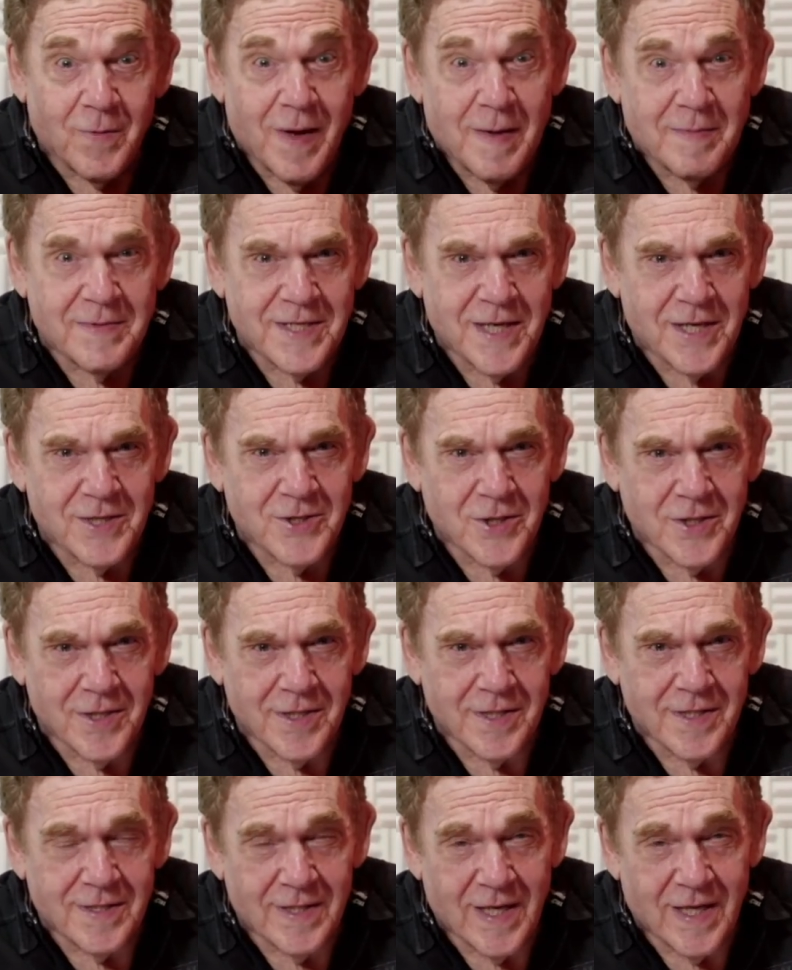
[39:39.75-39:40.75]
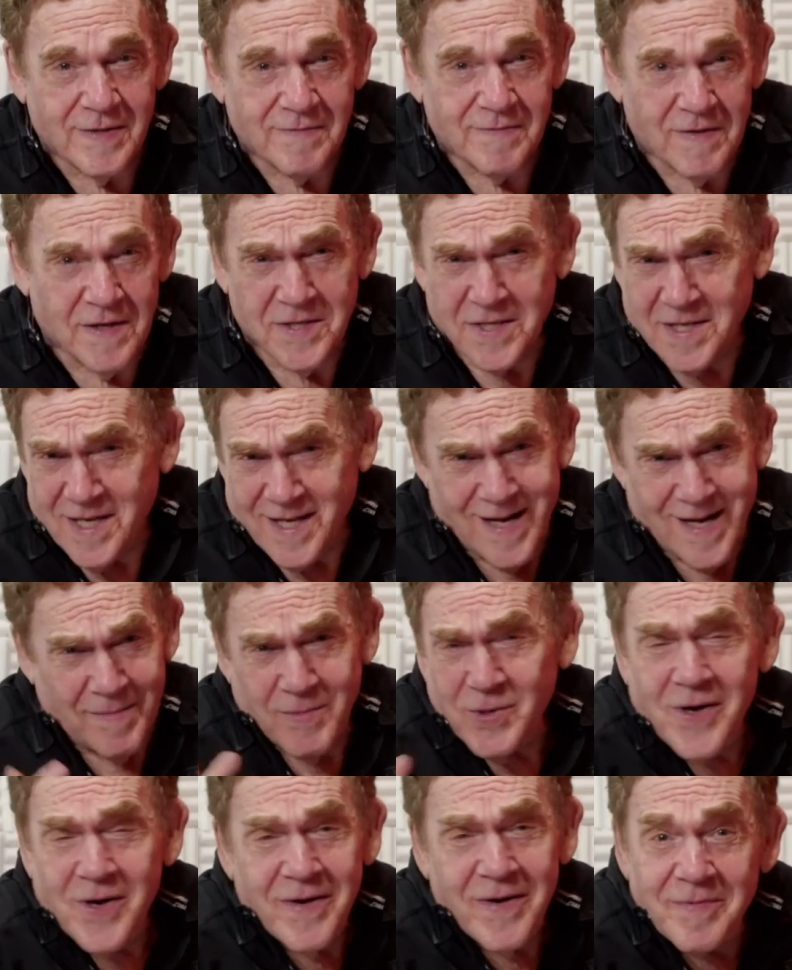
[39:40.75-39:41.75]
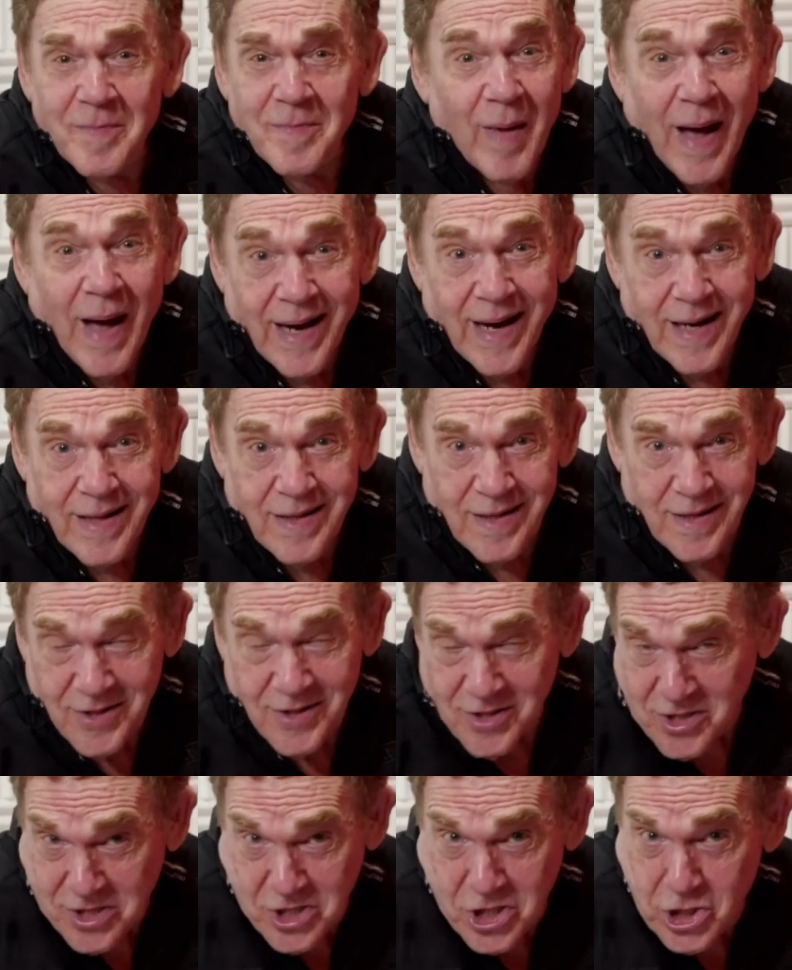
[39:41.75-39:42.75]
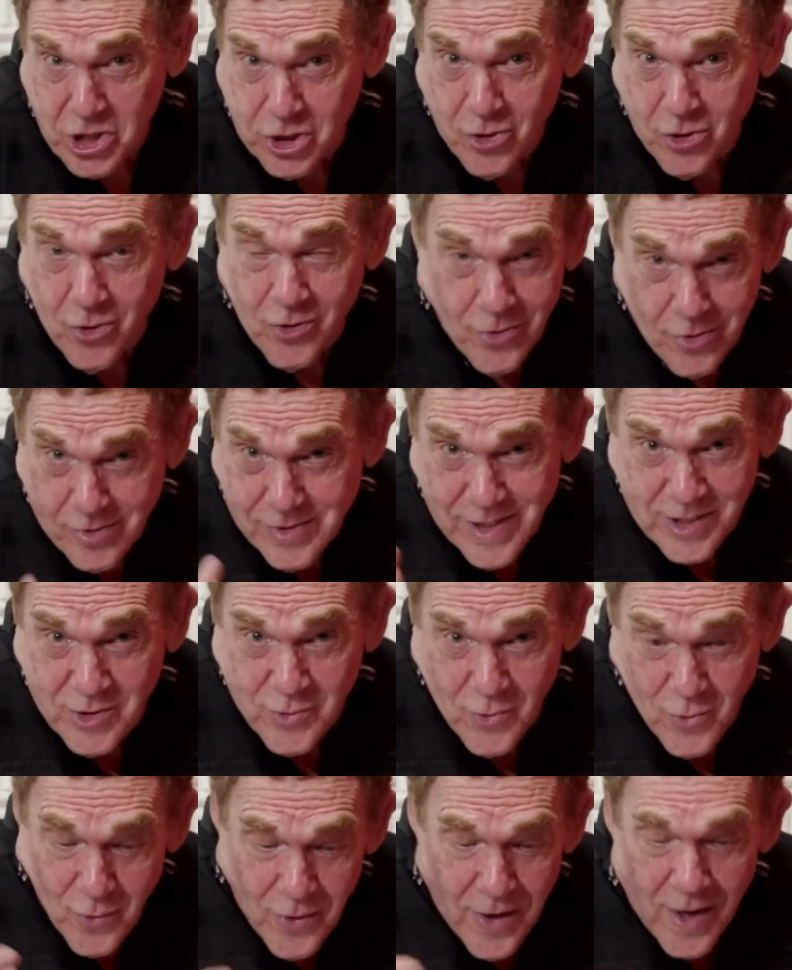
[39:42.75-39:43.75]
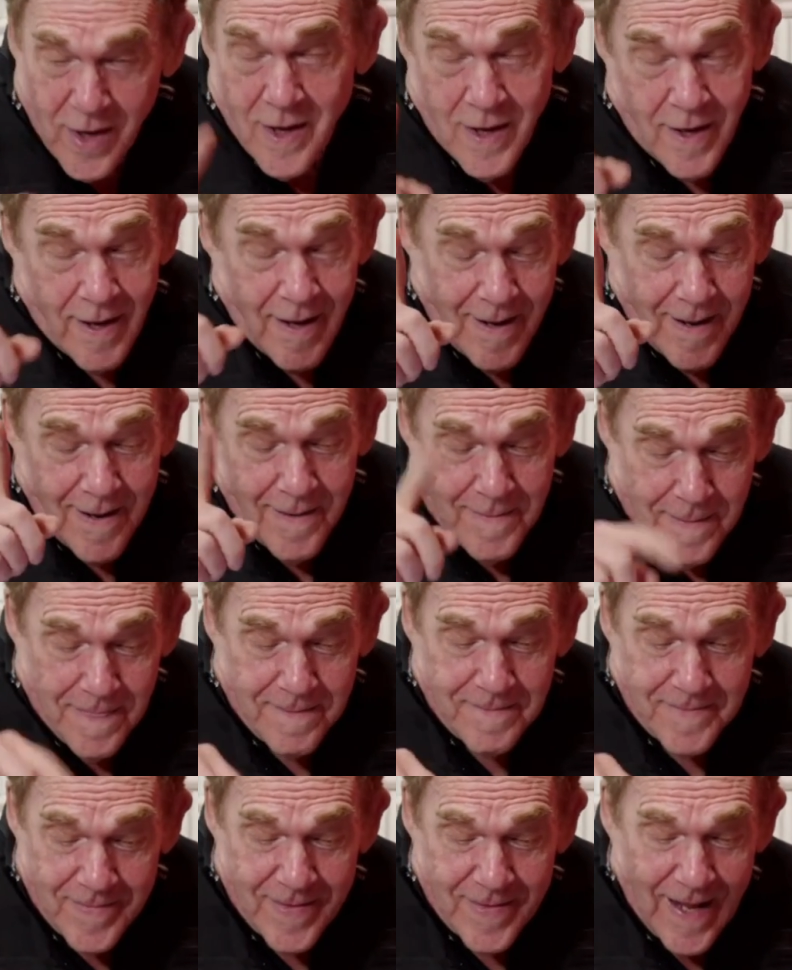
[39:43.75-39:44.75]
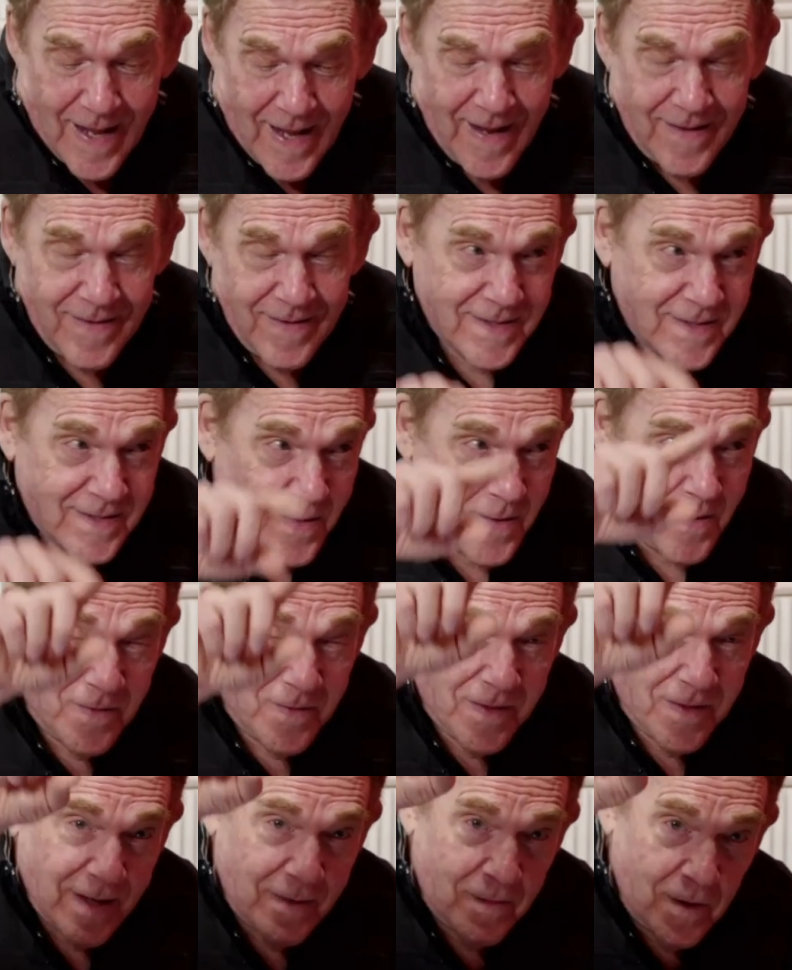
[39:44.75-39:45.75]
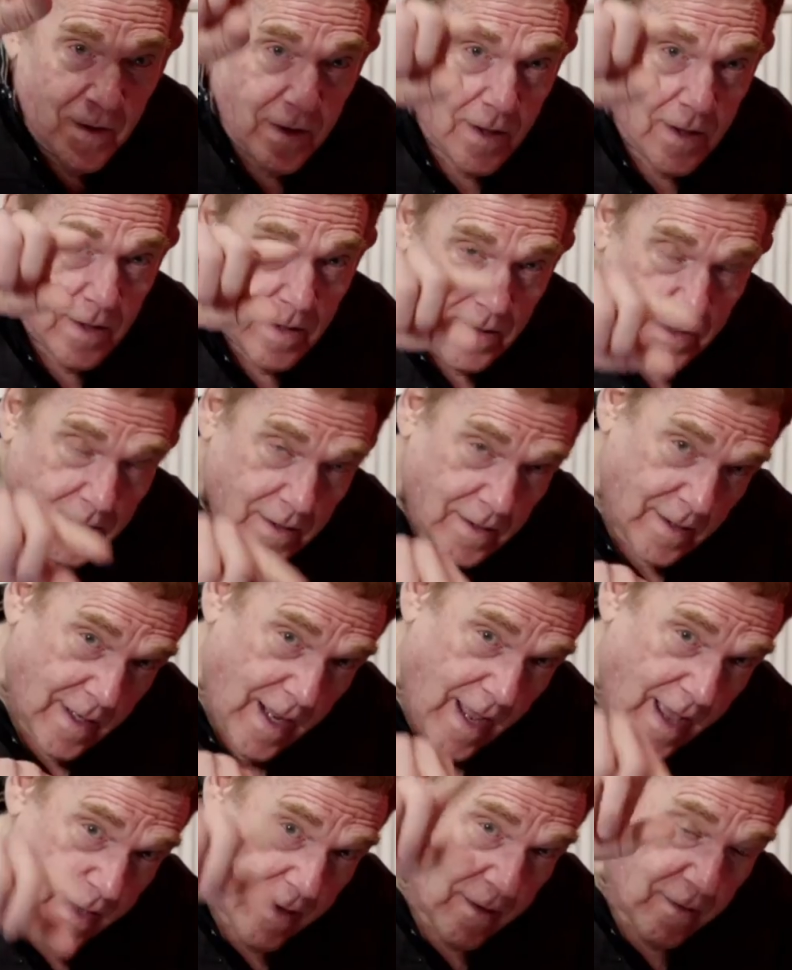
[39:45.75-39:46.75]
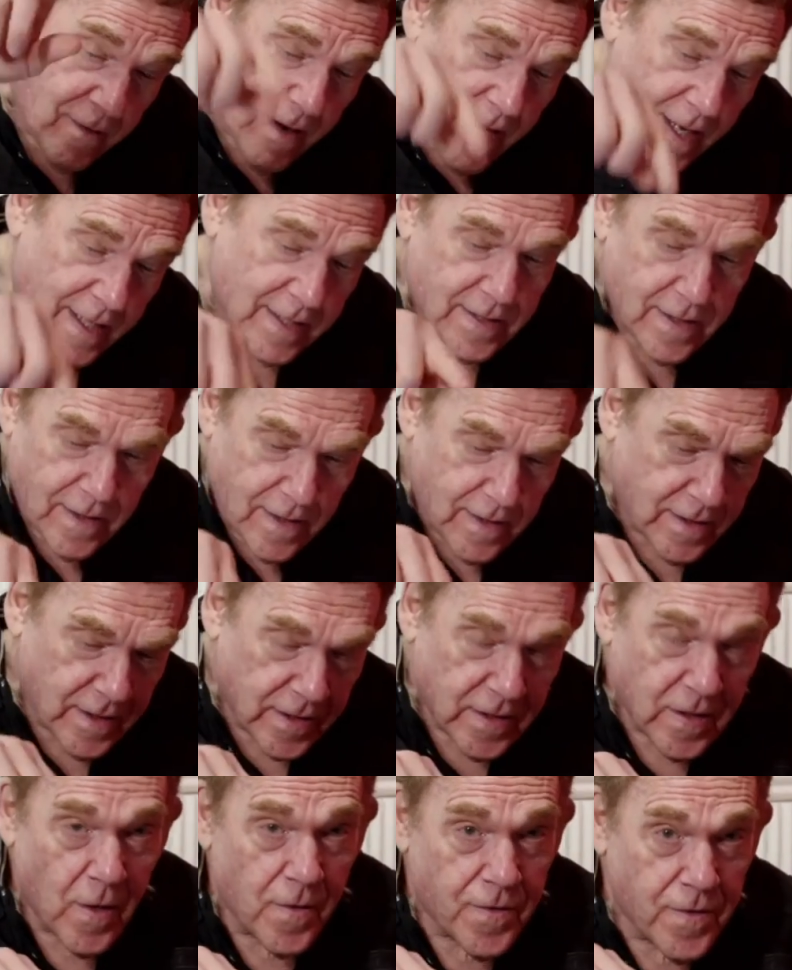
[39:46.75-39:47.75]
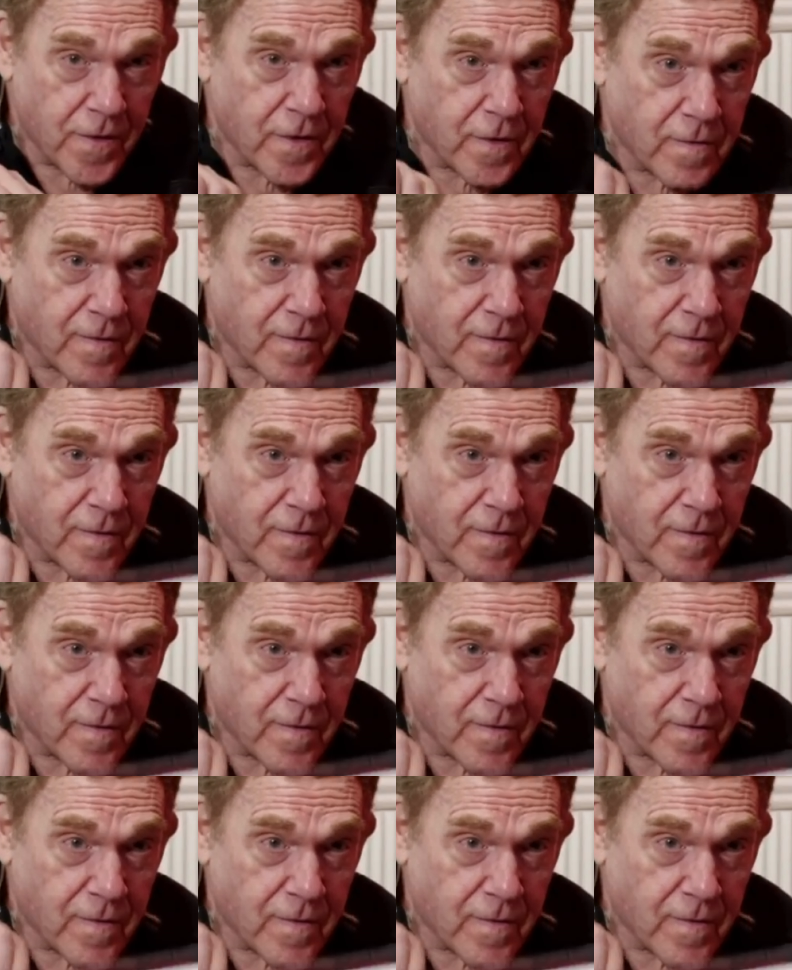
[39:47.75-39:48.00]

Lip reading: website, charles-fleischer.com, you don't have to buy anything. Just look. That's all. There's a whole thing where you can categorize and you can just go through the